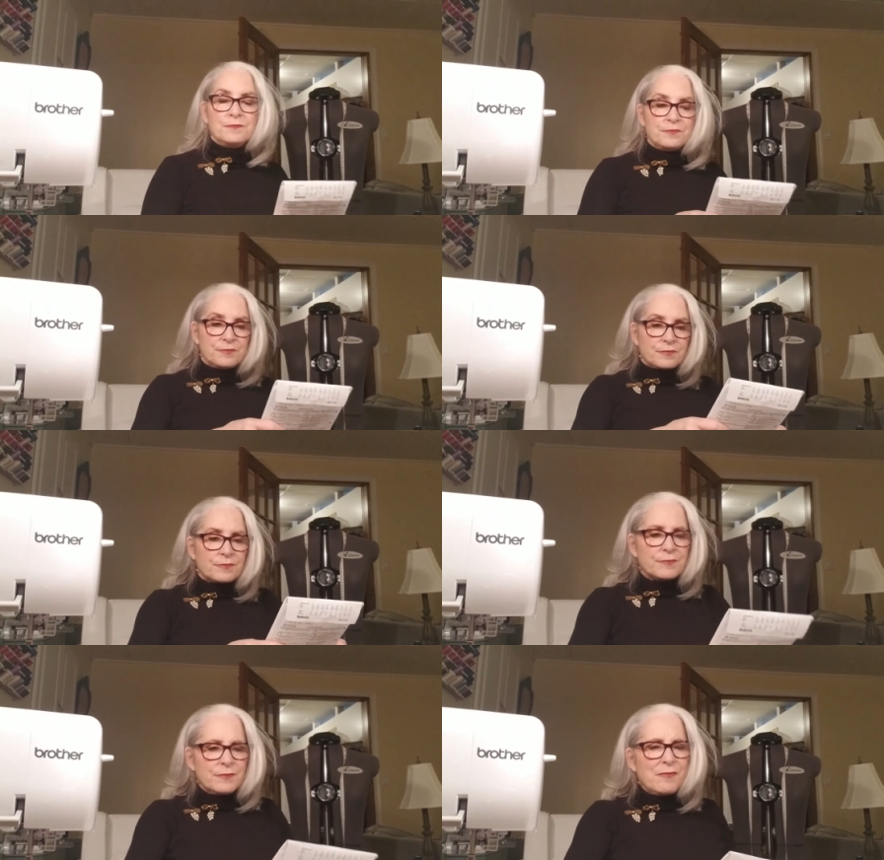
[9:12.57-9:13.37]

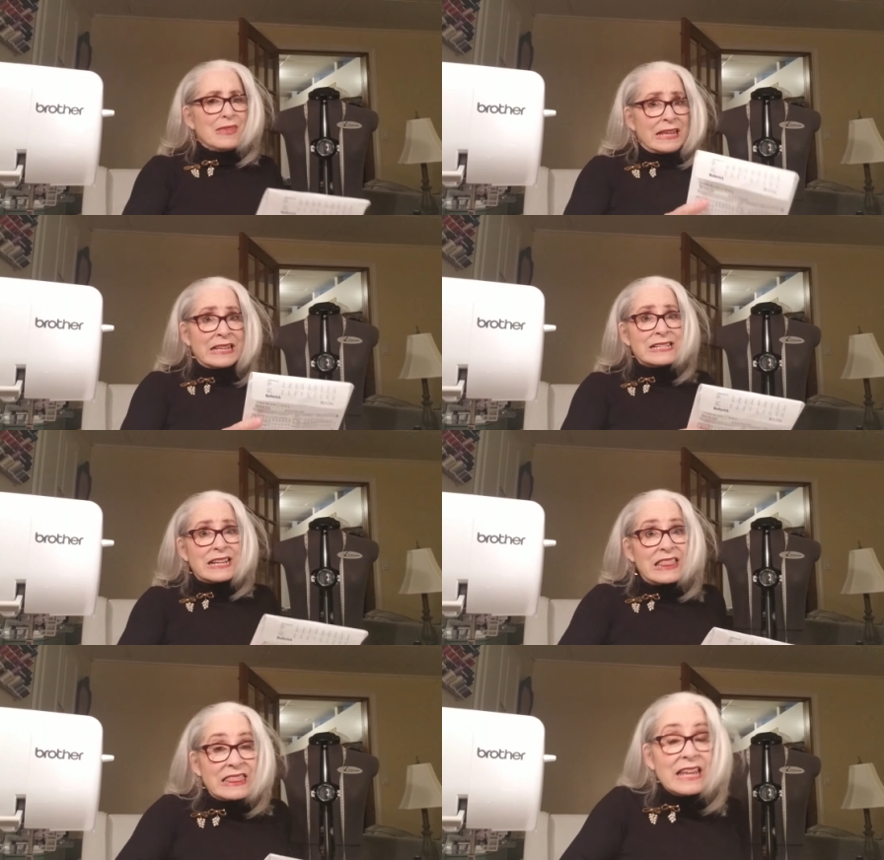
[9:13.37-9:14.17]
at least
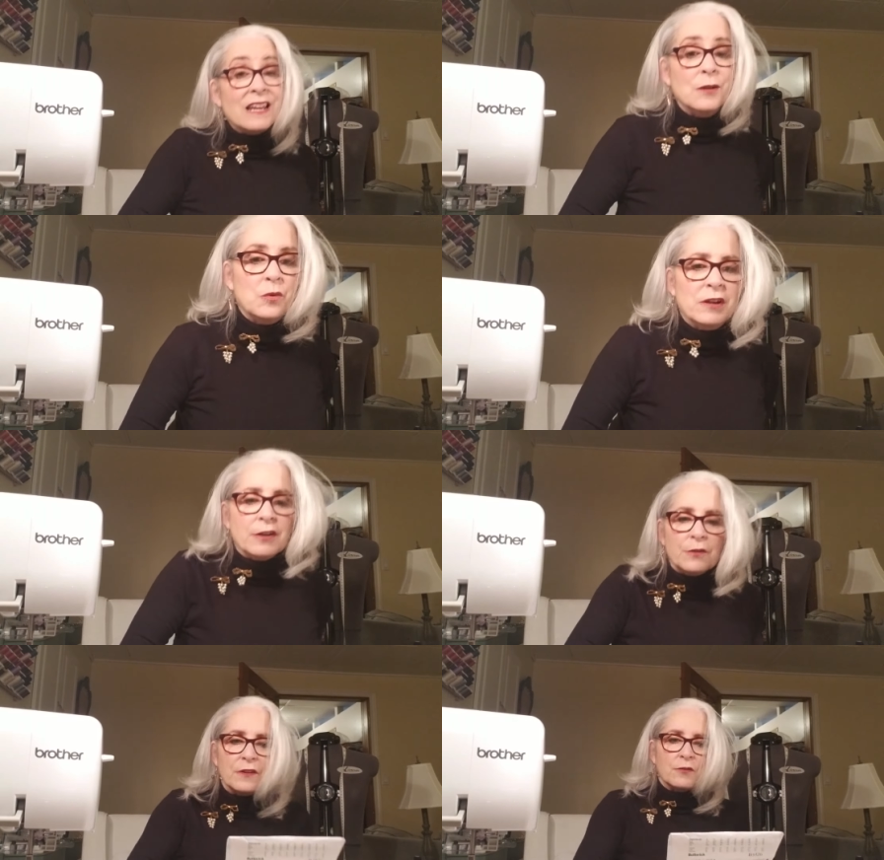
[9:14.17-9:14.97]
I think I want to
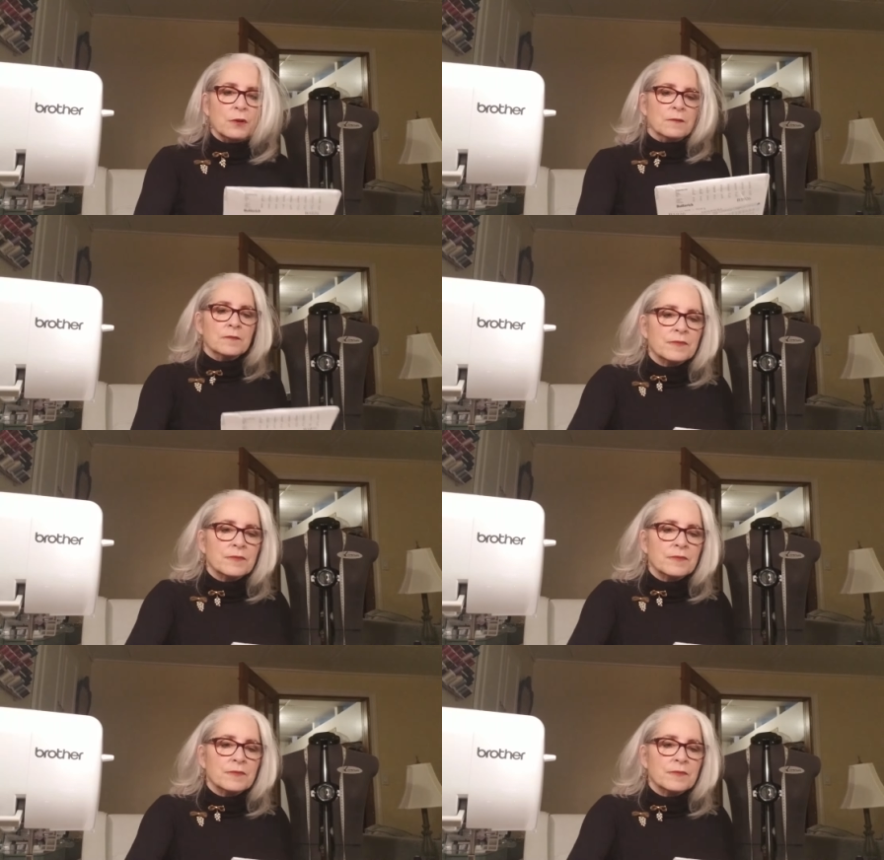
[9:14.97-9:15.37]
do this one,